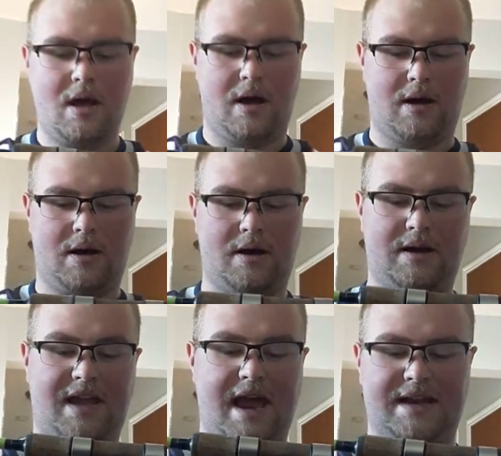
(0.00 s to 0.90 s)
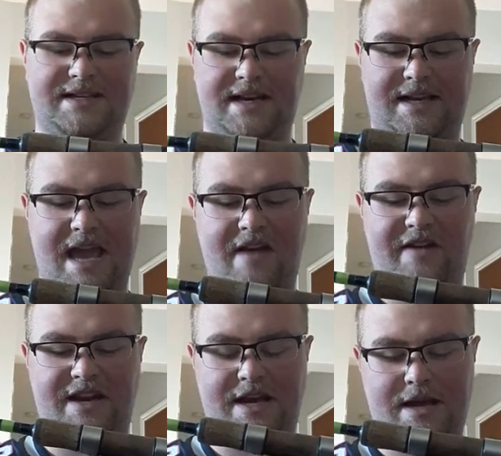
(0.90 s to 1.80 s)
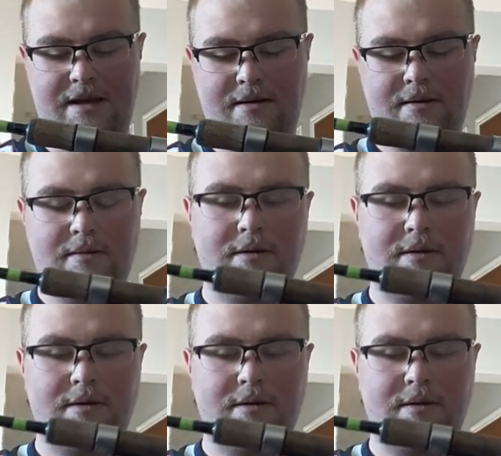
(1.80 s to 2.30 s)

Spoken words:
Again, it's a KVD